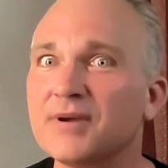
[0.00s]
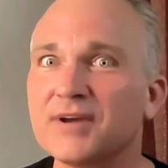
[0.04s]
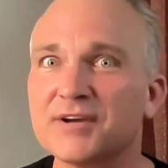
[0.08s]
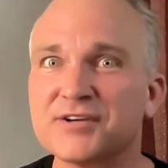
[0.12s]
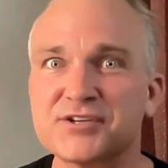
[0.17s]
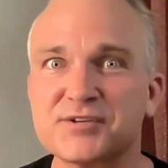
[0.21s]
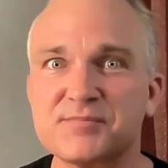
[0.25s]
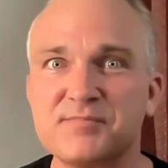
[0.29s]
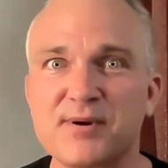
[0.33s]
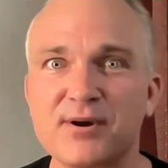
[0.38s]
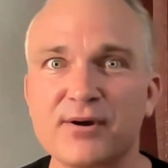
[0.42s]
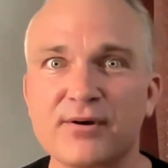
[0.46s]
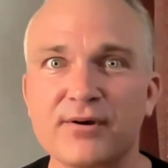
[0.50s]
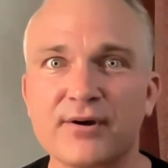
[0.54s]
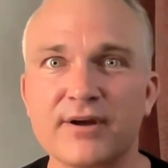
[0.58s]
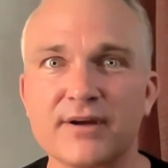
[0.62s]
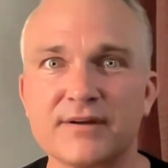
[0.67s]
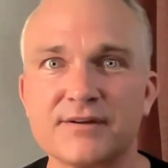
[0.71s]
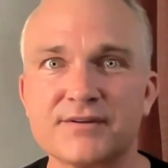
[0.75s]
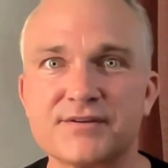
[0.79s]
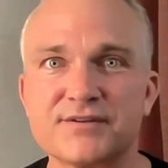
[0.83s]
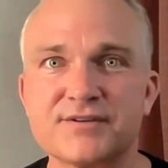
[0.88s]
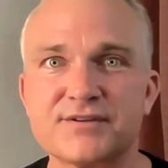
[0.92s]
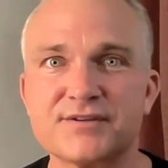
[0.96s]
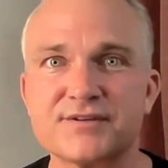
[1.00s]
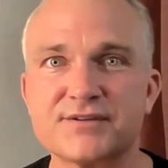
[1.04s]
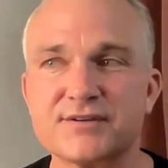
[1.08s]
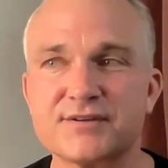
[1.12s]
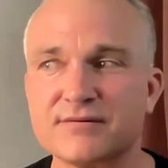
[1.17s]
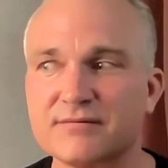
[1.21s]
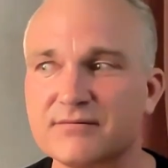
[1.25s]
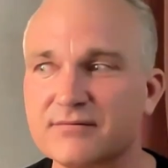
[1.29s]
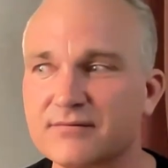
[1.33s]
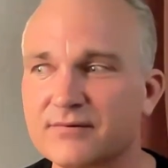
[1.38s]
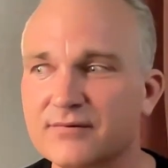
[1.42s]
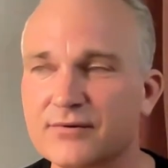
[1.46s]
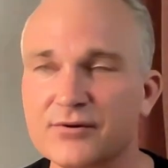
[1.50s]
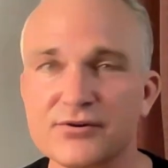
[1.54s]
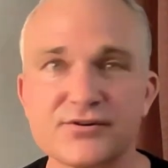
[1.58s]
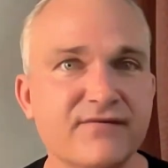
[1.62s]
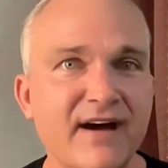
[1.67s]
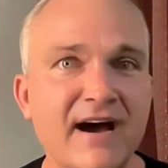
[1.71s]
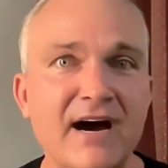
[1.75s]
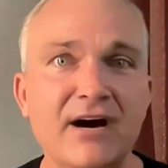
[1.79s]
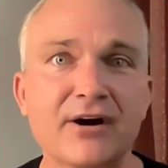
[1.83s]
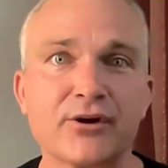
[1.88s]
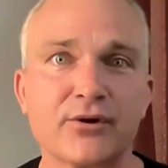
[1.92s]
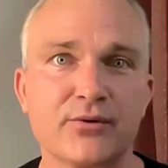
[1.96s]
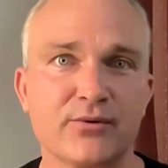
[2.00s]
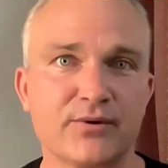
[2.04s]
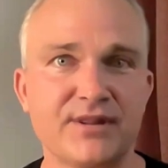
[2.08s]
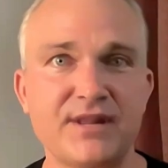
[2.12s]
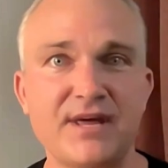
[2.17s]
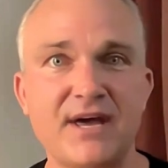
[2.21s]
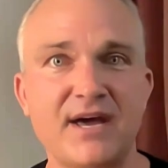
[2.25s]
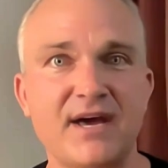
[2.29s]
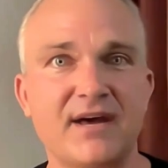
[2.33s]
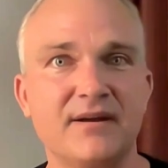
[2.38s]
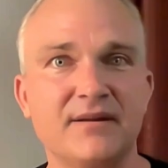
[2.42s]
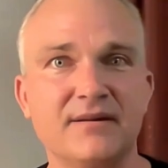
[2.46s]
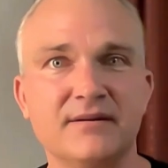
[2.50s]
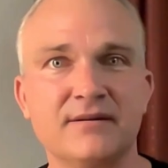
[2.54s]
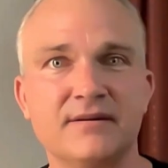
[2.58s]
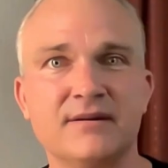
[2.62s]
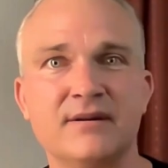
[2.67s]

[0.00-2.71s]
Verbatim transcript: experience, there's value in that.